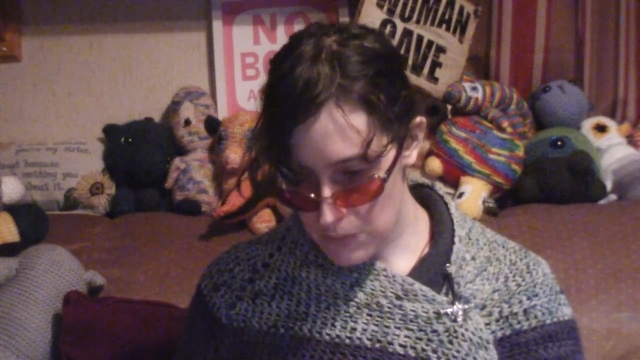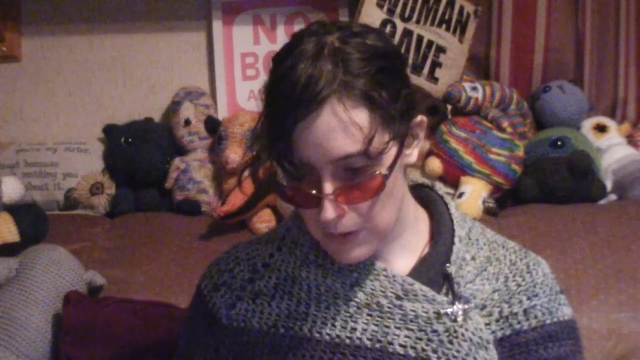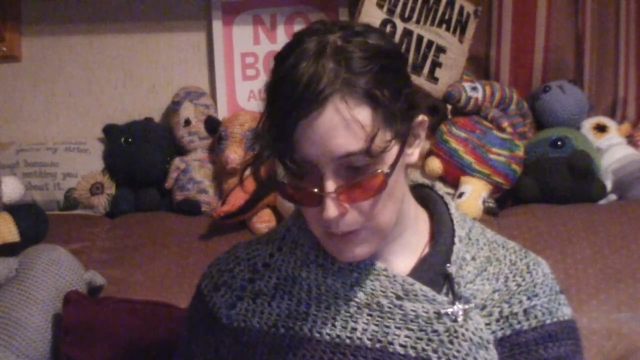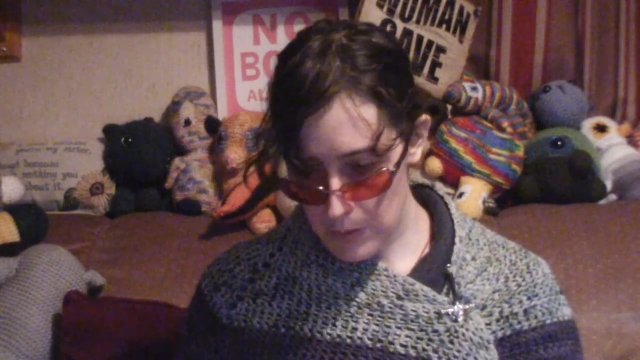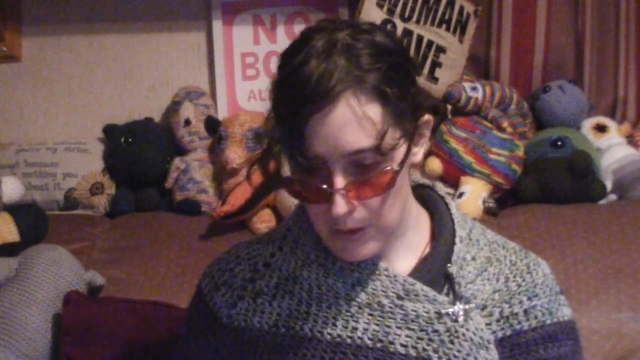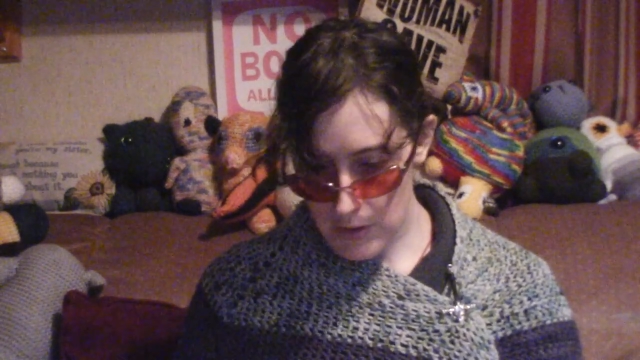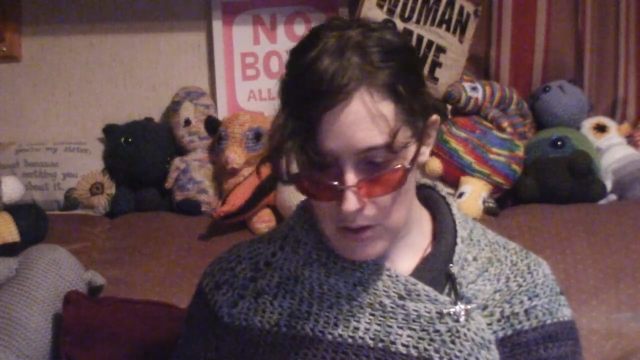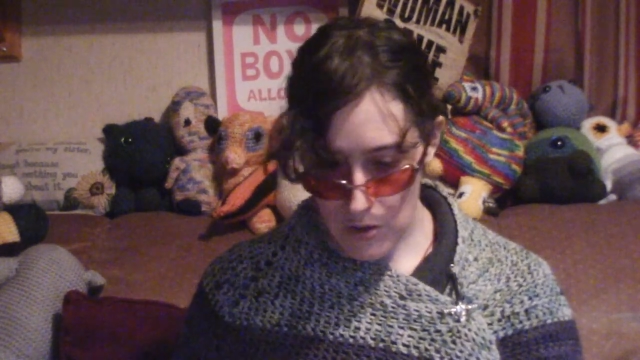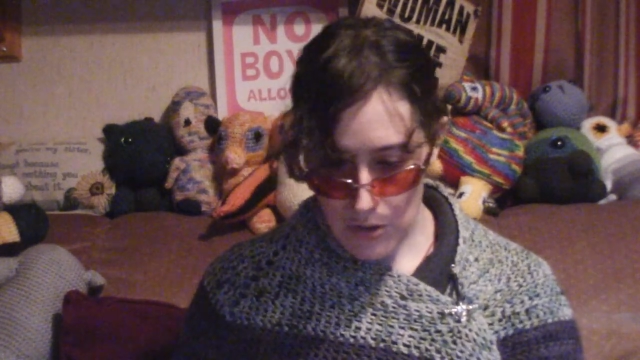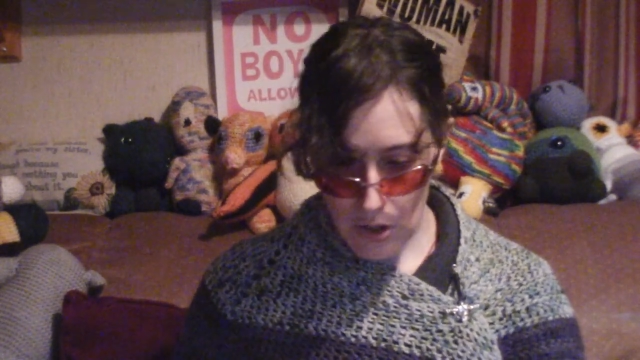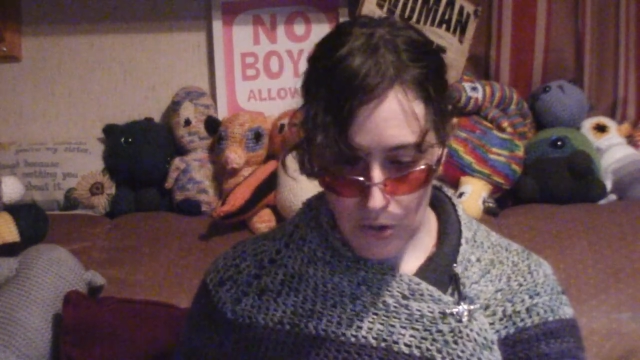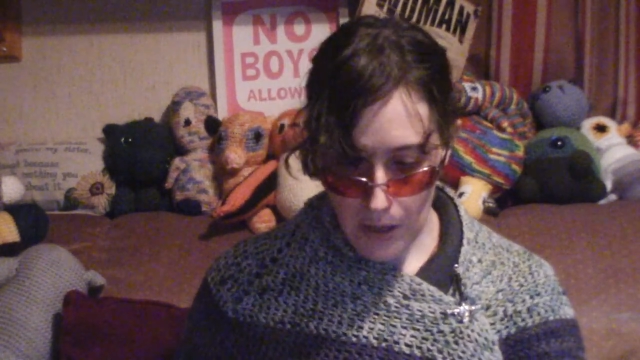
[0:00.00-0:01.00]
really, but it
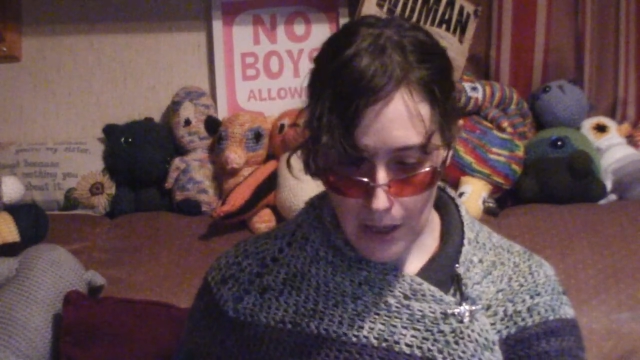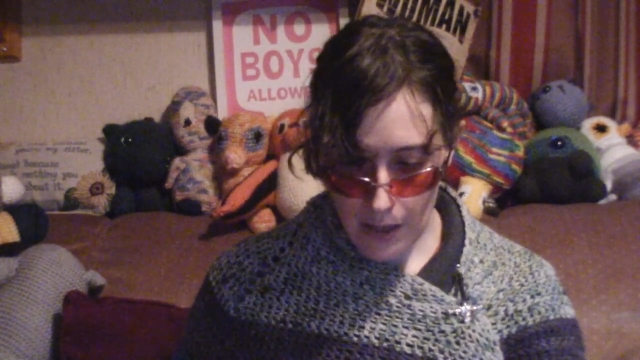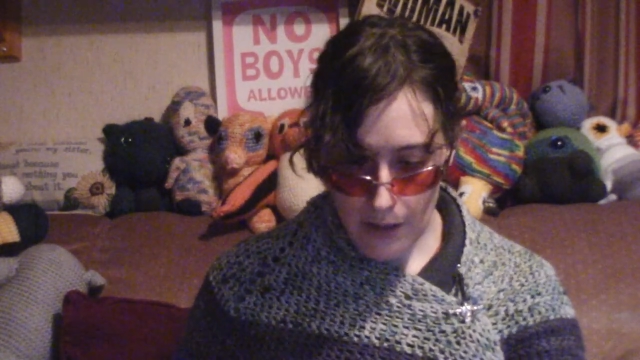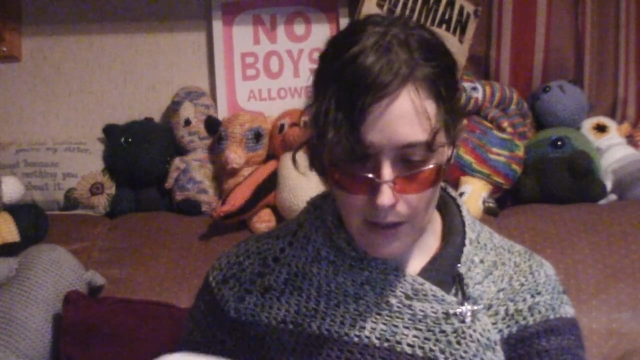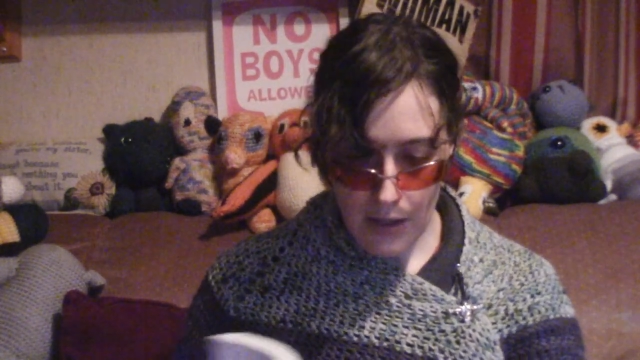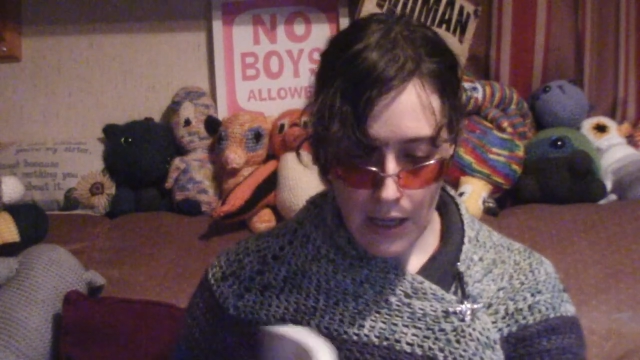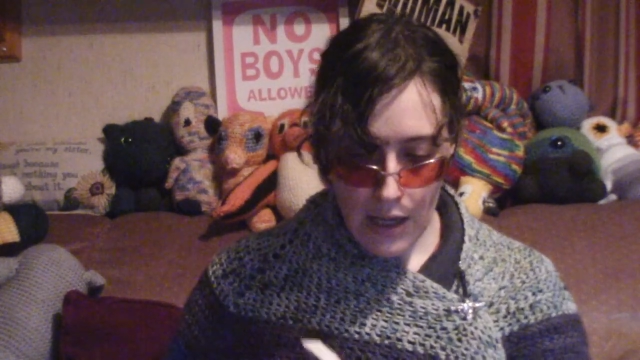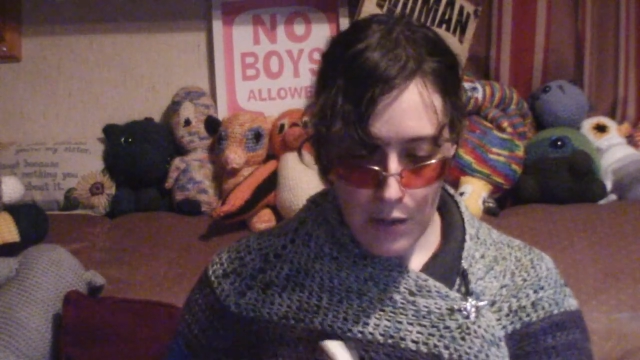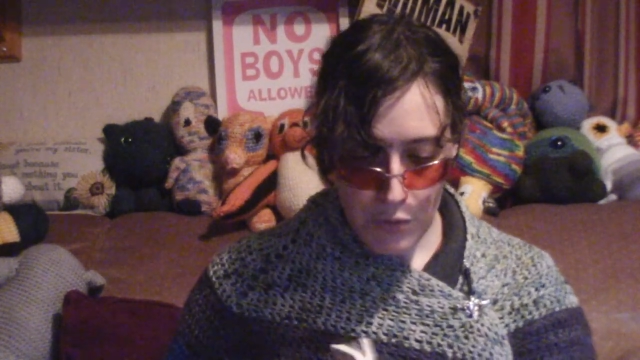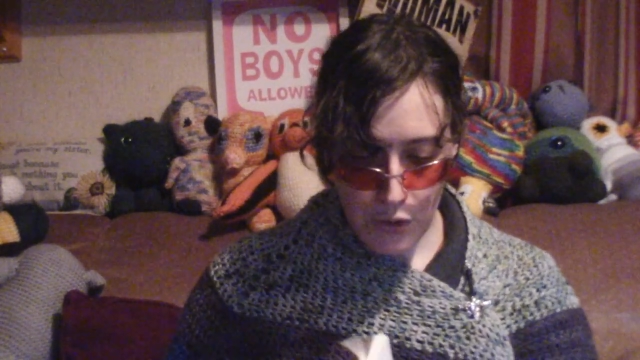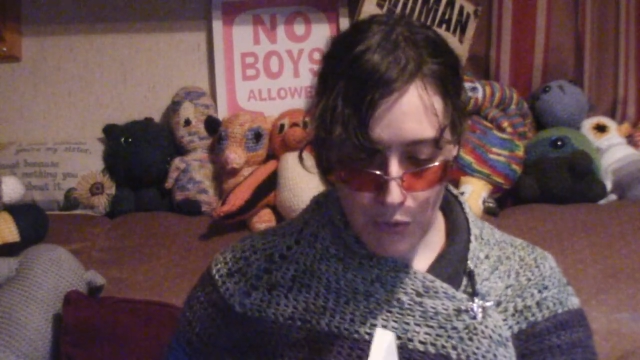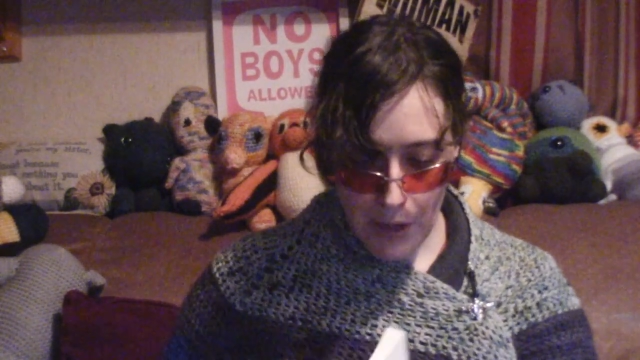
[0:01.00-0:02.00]
says, okay, the
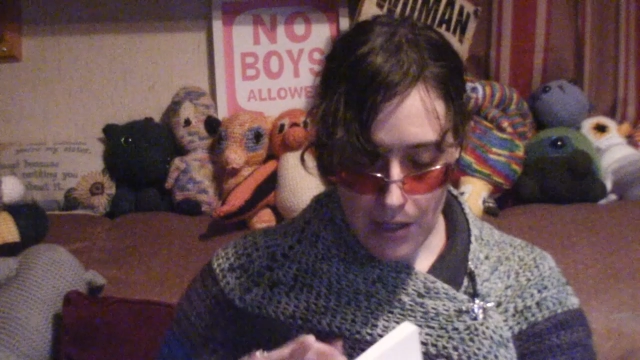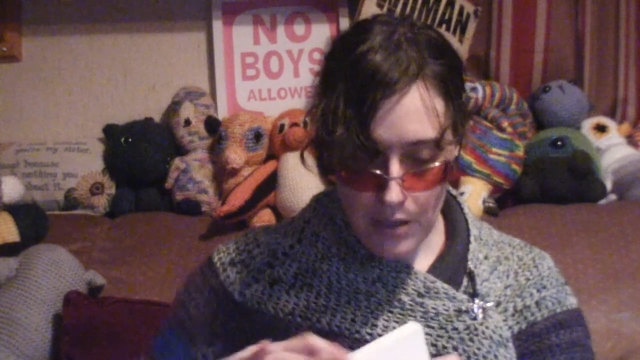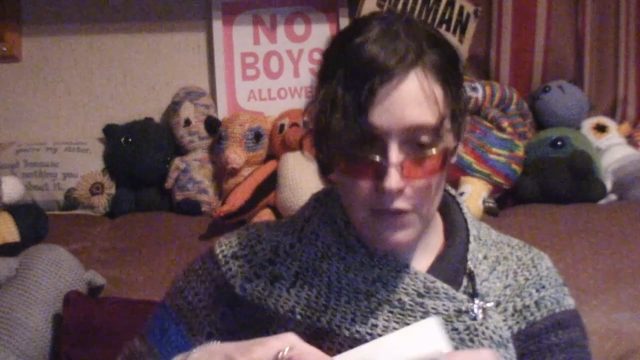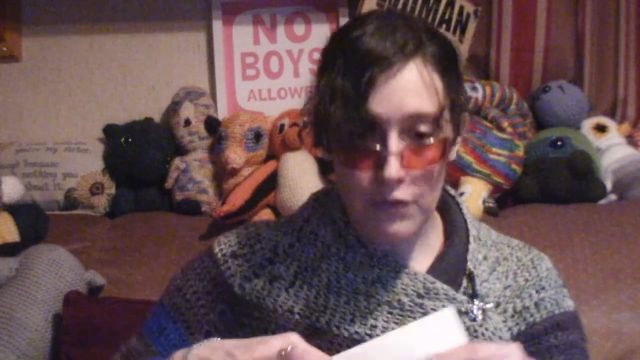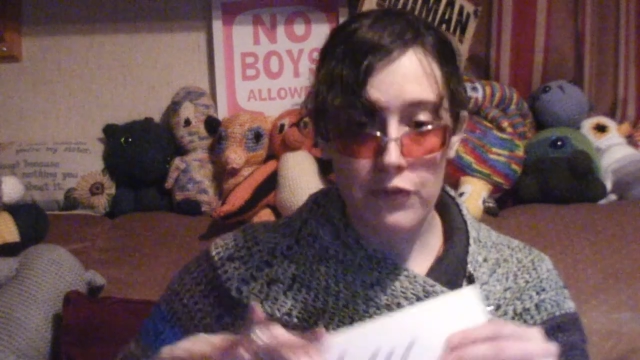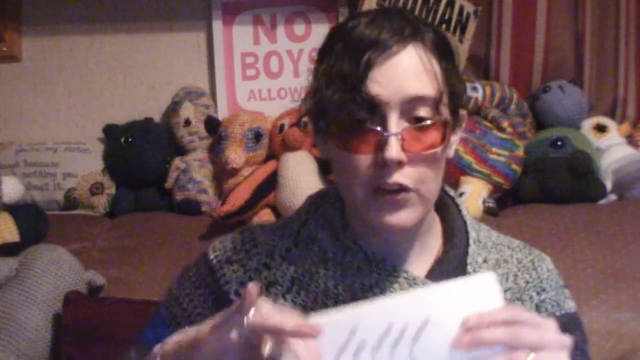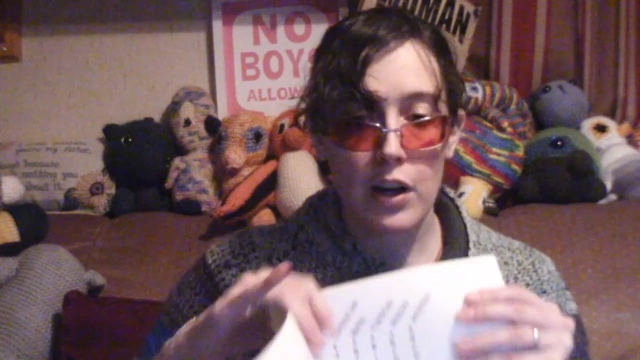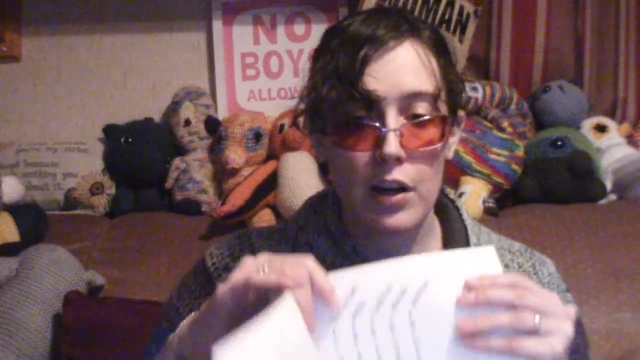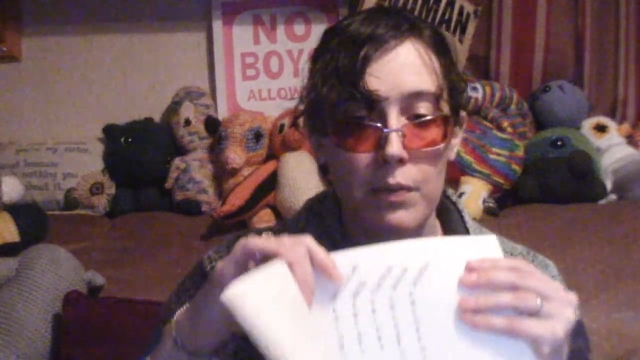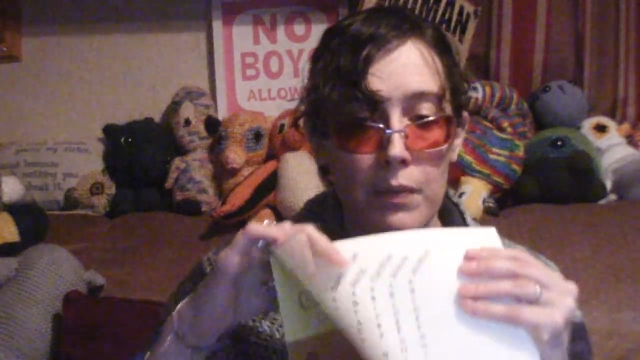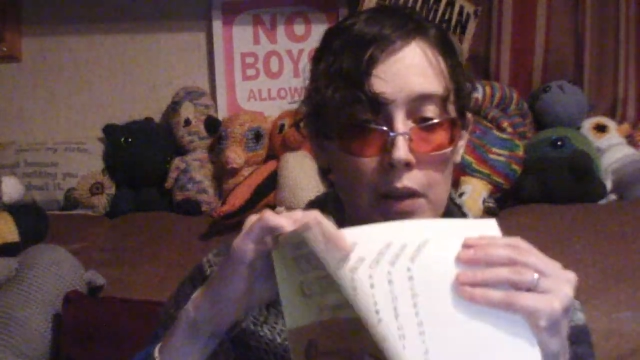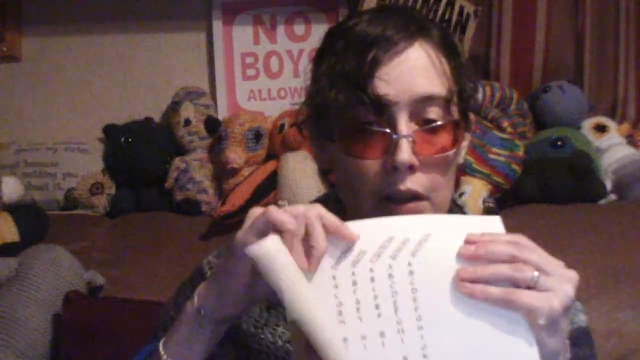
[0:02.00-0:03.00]
progression from